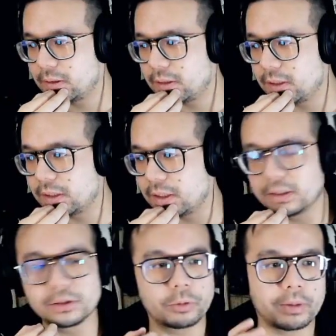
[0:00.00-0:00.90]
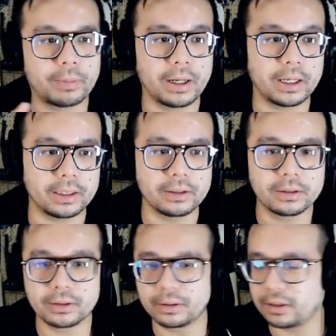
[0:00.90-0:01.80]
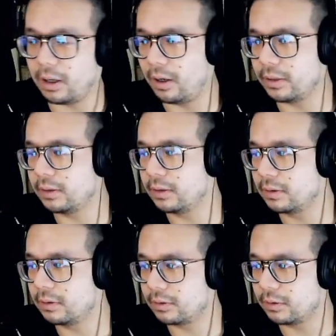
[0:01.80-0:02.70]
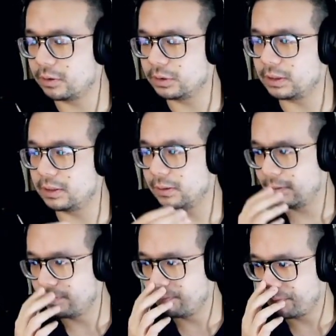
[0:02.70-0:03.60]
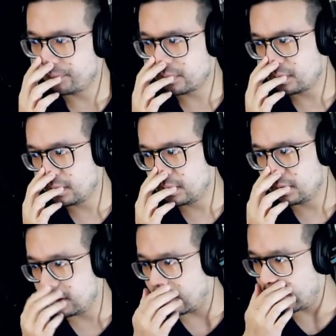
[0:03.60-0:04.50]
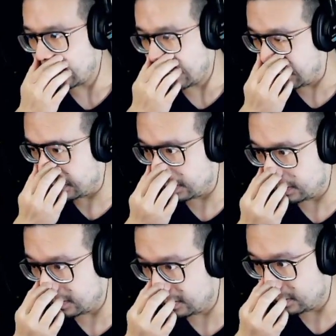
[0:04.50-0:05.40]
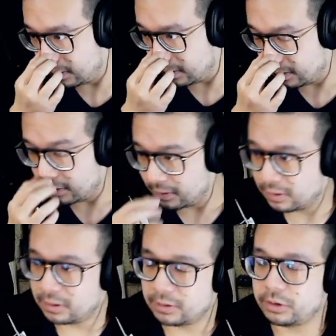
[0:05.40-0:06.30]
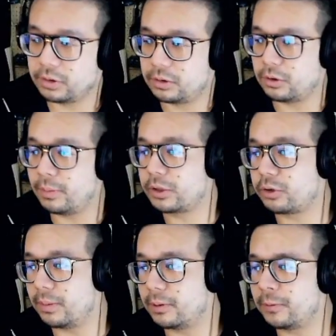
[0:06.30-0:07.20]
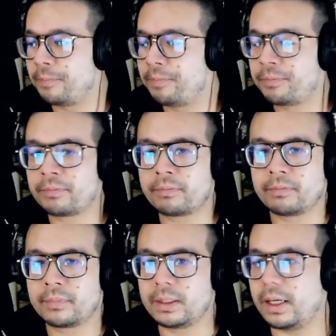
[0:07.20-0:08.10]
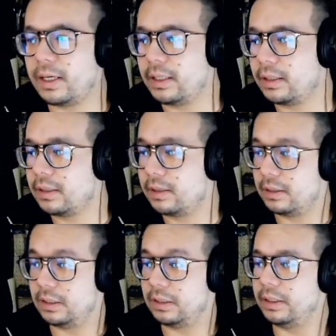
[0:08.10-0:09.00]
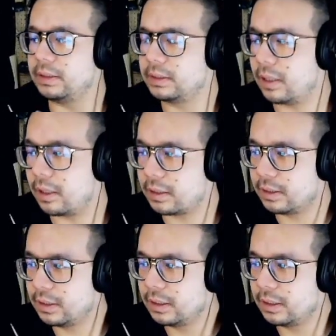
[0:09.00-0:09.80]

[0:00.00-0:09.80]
this is where my con goes in. I had so much trouble getting this dock